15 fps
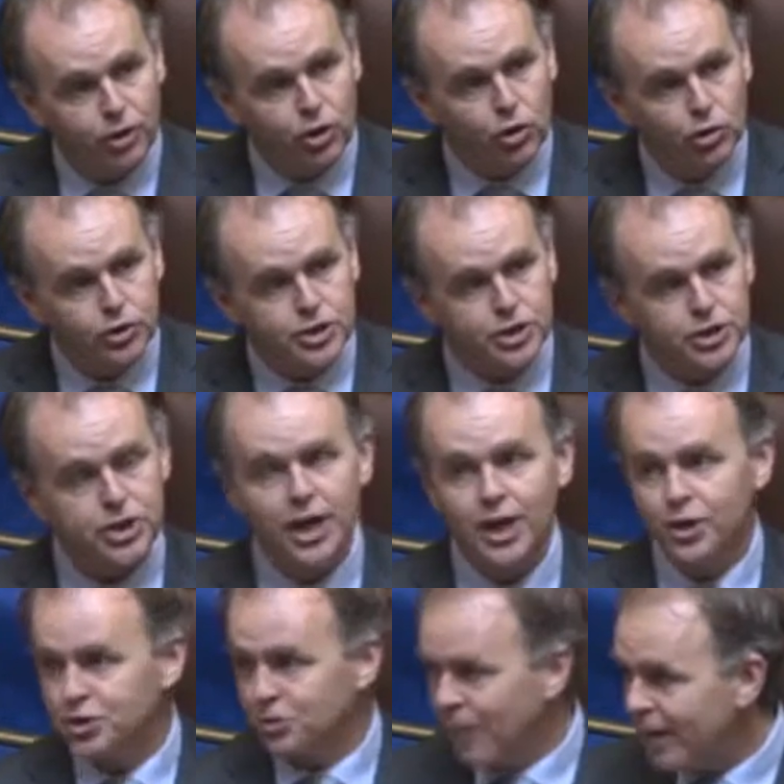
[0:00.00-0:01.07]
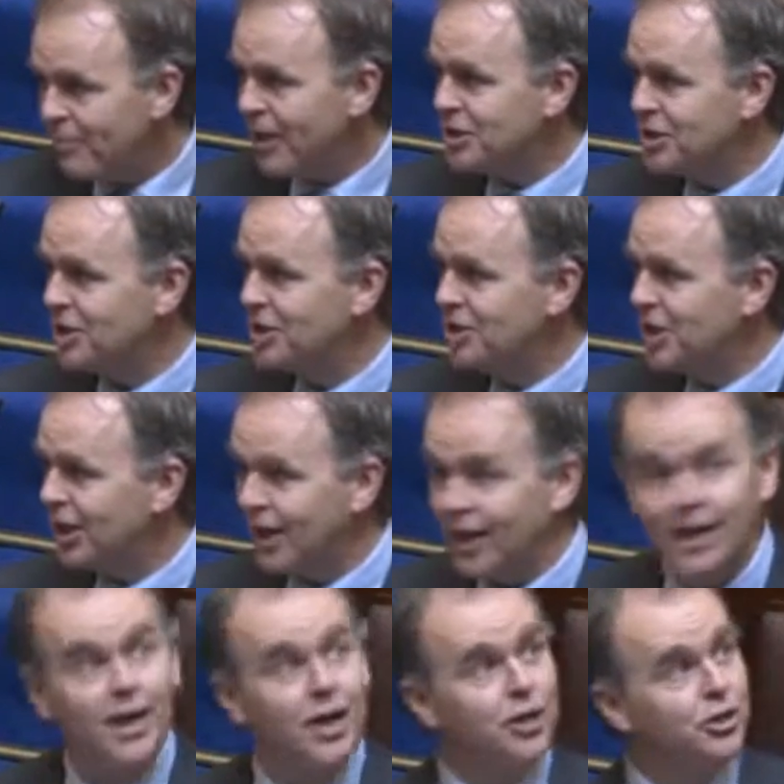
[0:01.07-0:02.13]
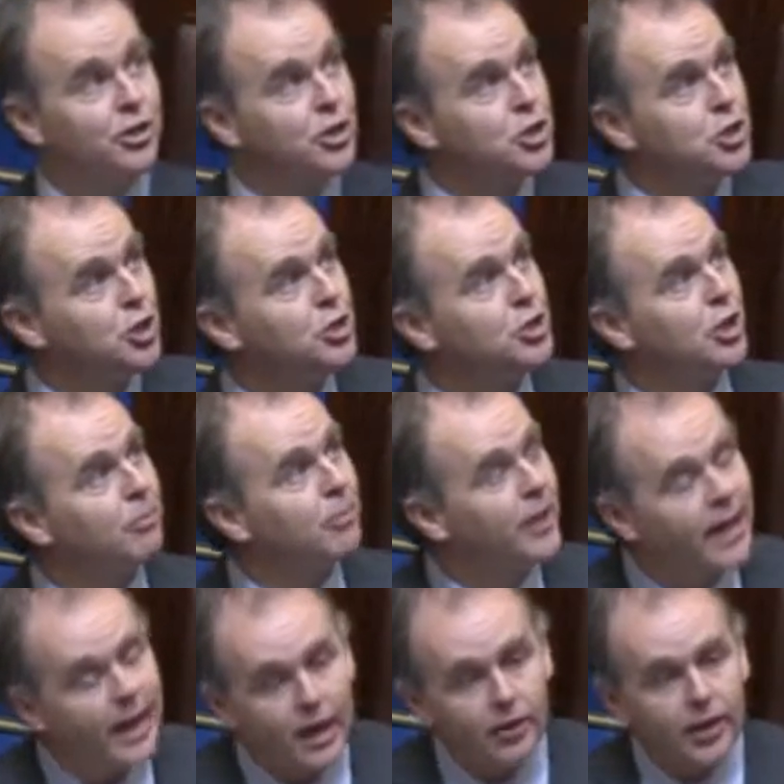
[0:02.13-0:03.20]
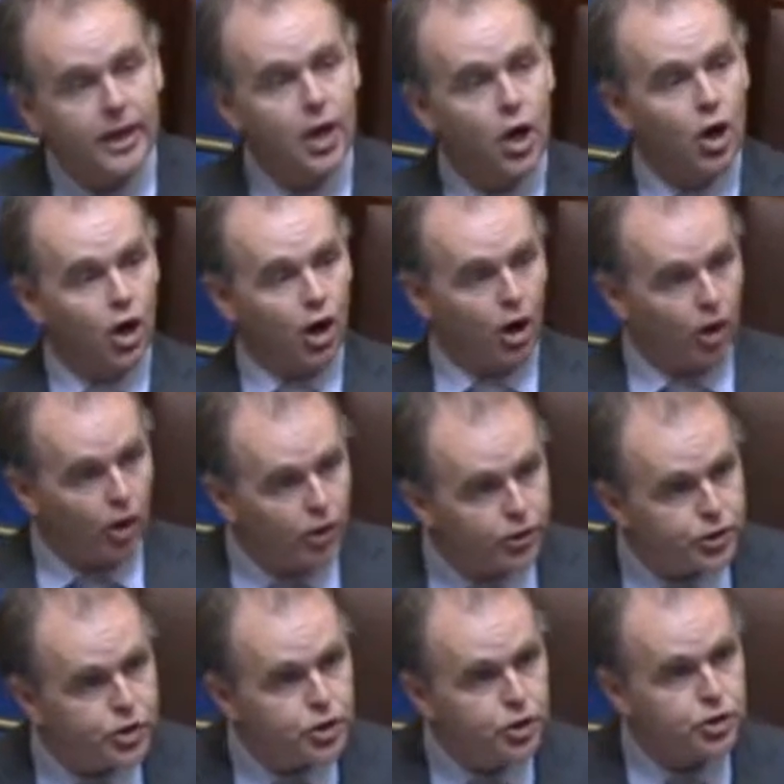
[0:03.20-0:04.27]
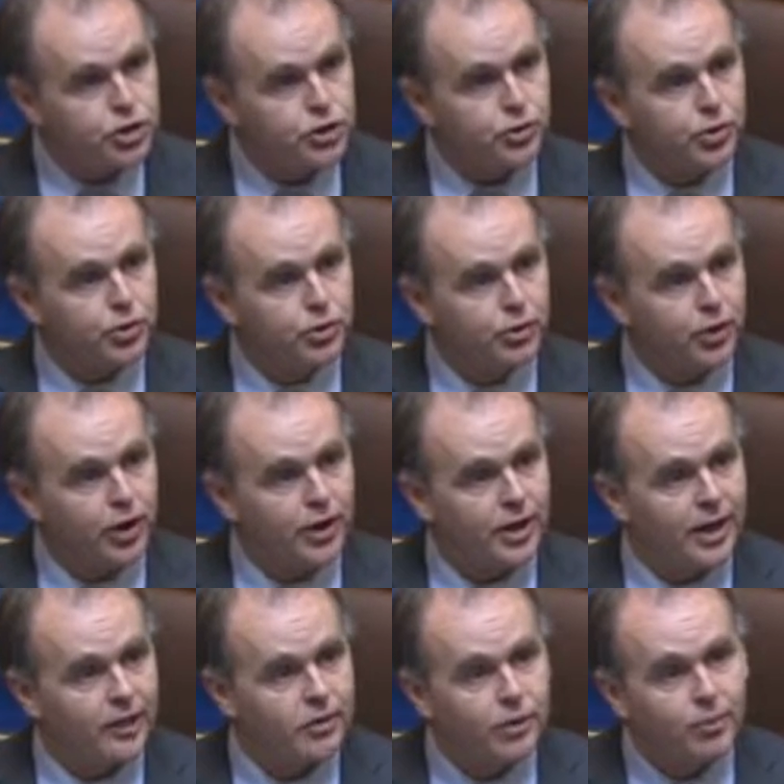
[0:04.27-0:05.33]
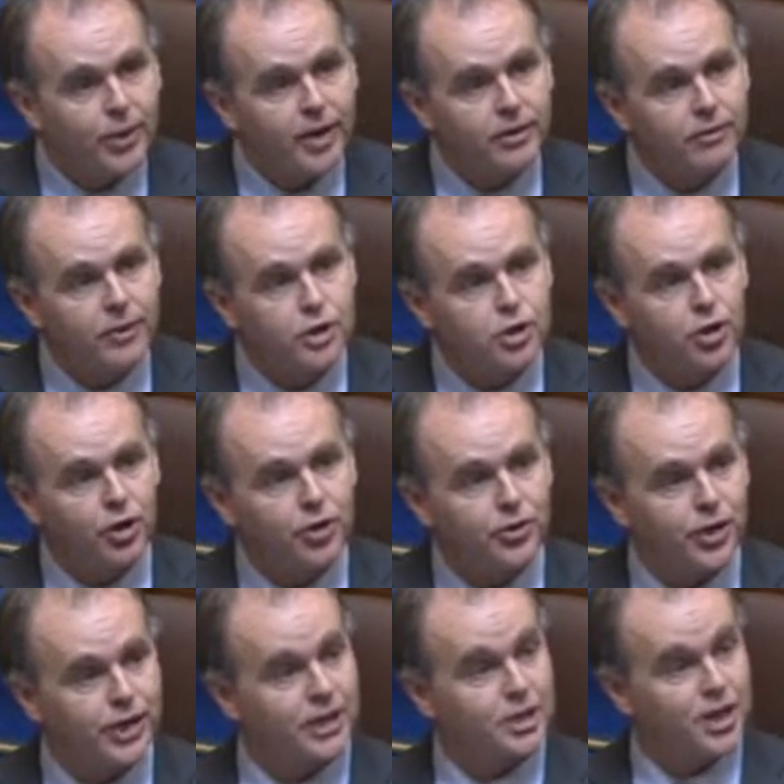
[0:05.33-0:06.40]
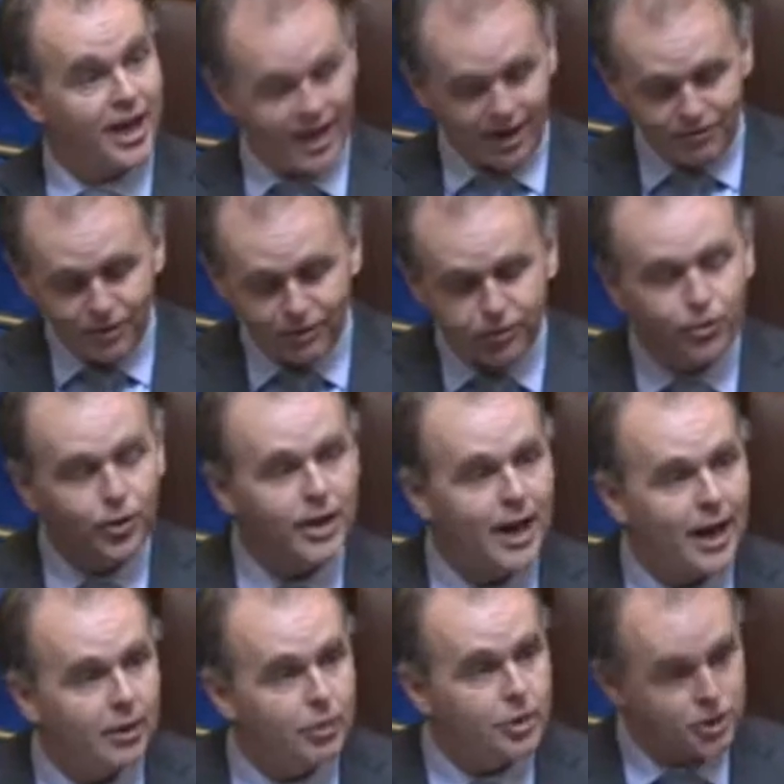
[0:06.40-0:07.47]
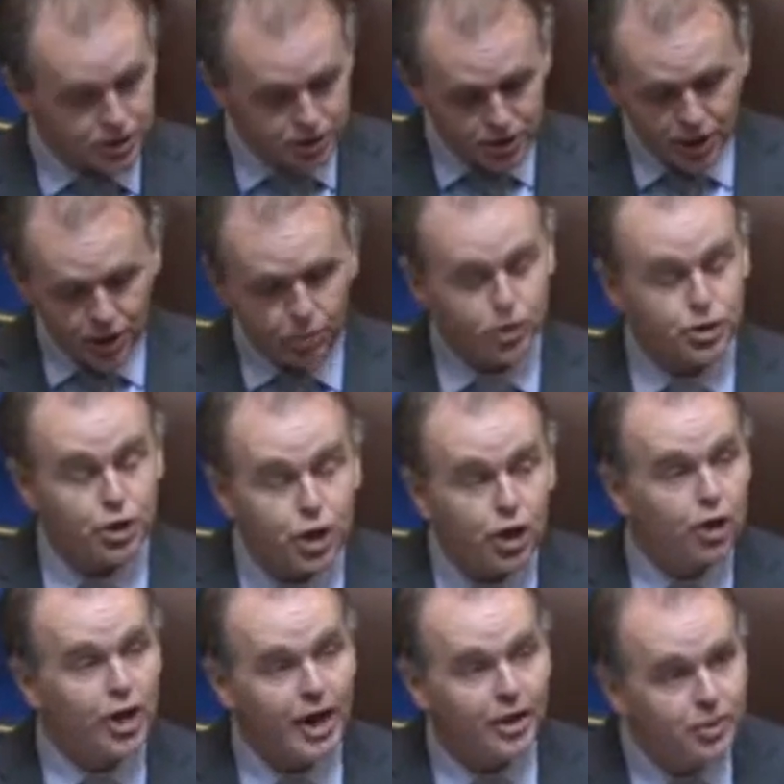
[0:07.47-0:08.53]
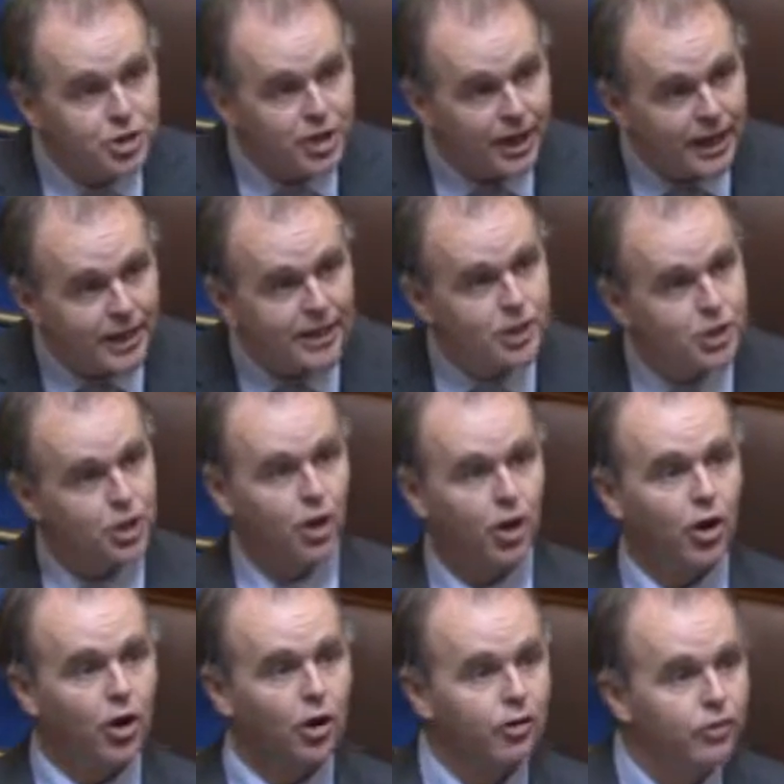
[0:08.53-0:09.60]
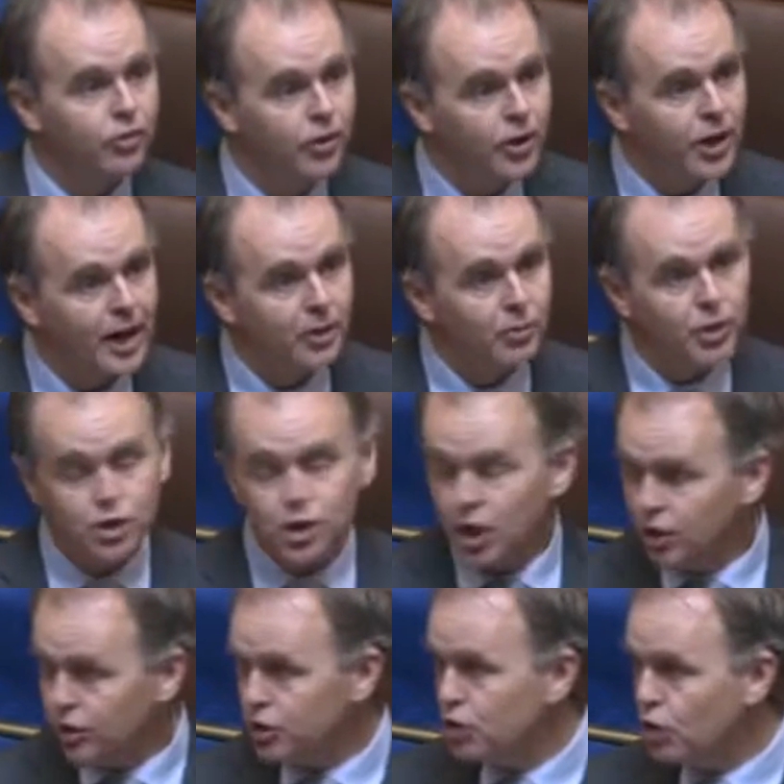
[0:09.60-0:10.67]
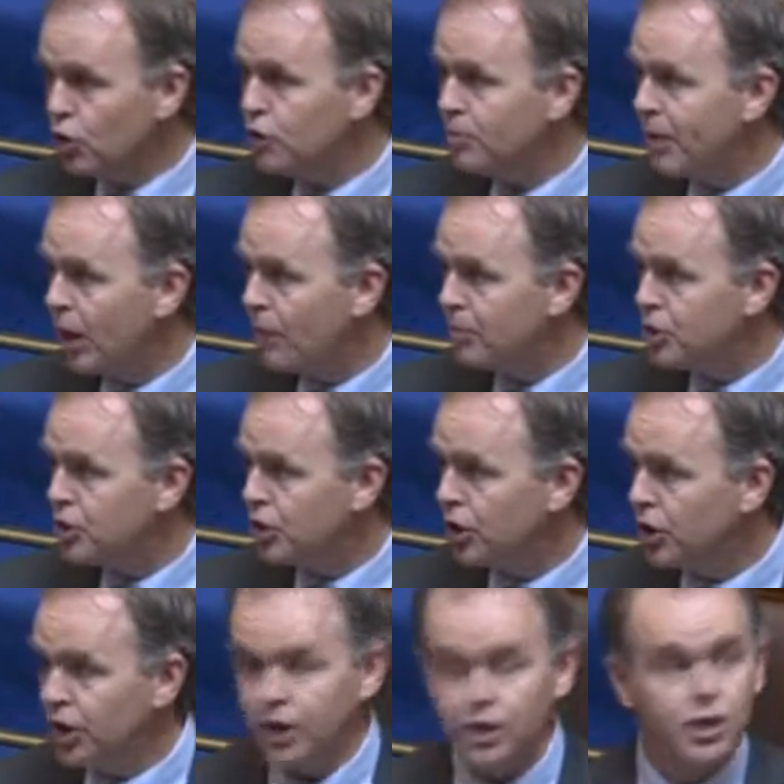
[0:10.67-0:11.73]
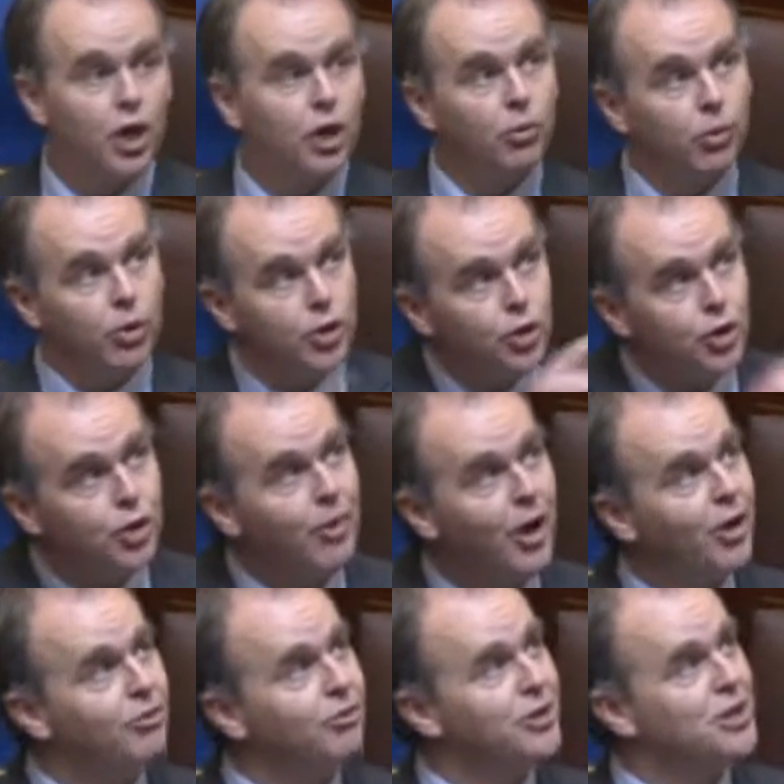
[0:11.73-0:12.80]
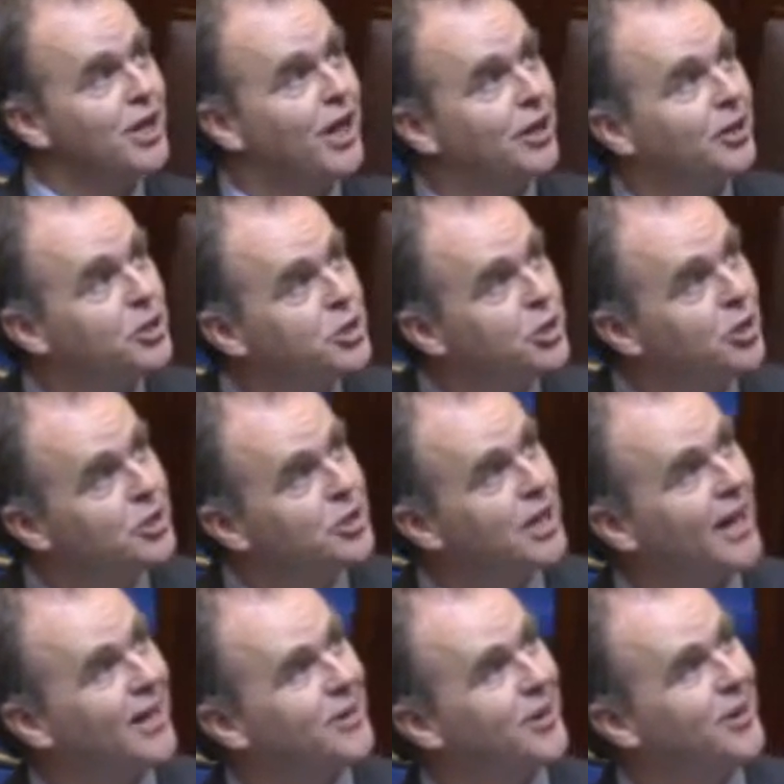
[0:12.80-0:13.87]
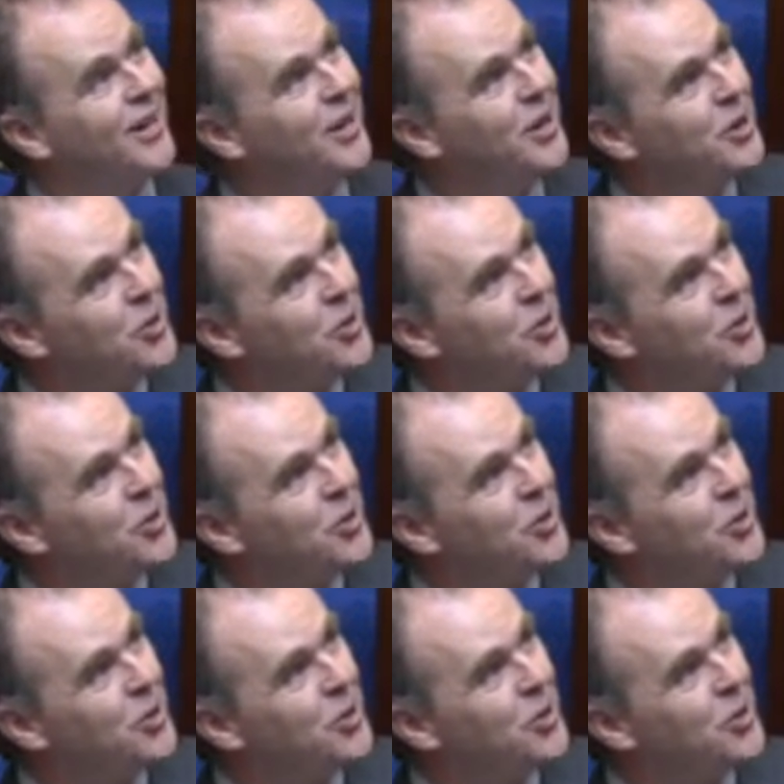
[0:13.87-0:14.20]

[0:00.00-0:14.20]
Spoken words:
for courses. So my message today to the students up in the gallery, or other students throughout the length and breadth of this country, is if you have three languages, which include Irish and English, or a third language, there's going to be opportunities when you come out of your secondary school sector,